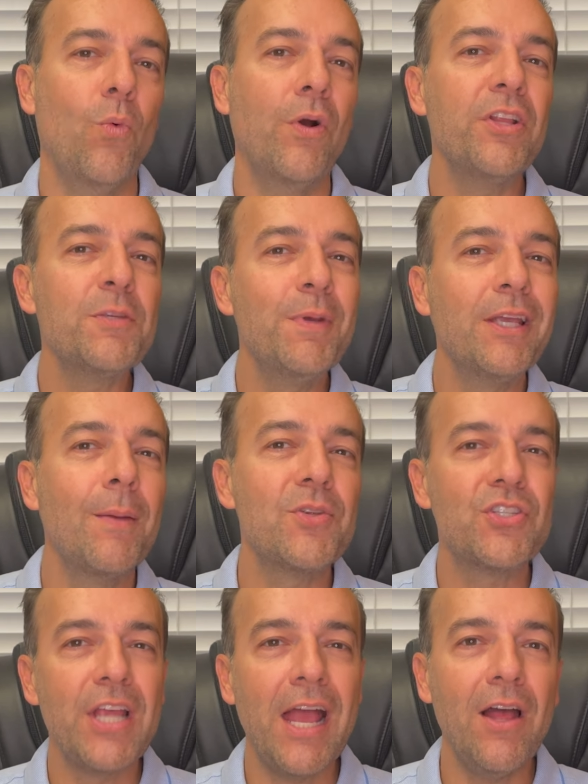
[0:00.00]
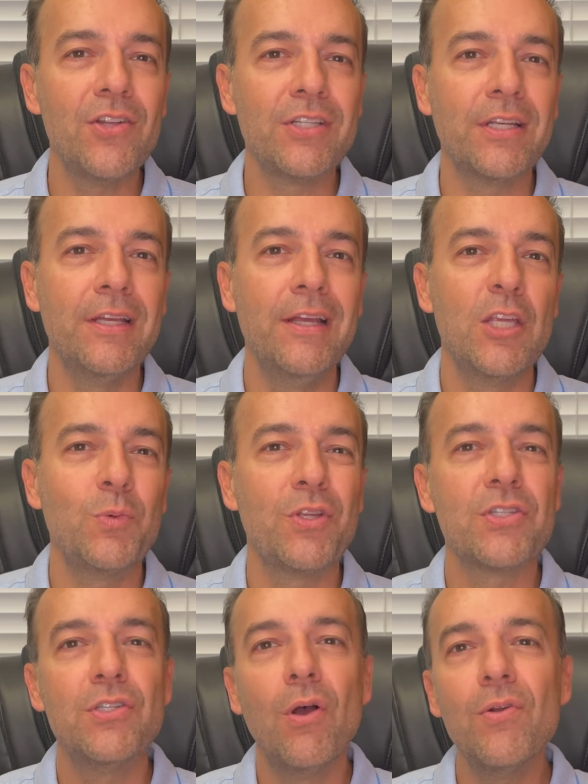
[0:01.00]
Where this becomes challenging is when
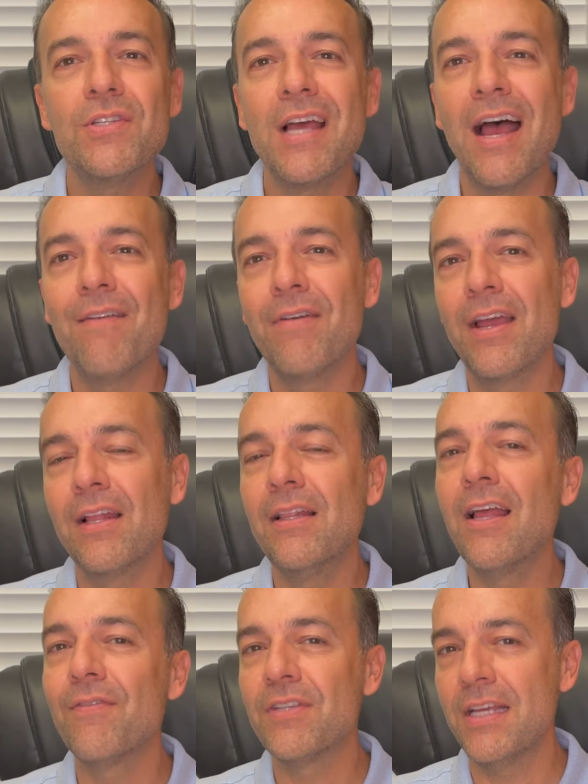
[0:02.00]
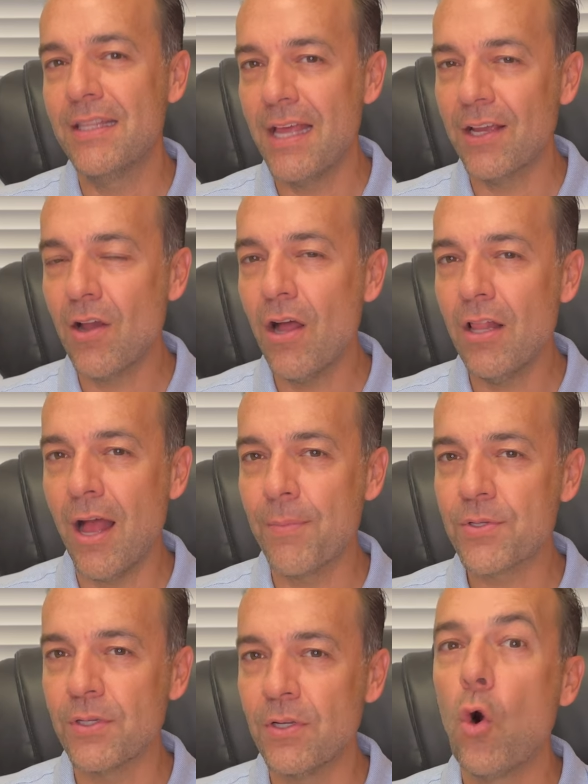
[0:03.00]
there's no time value left in that call option,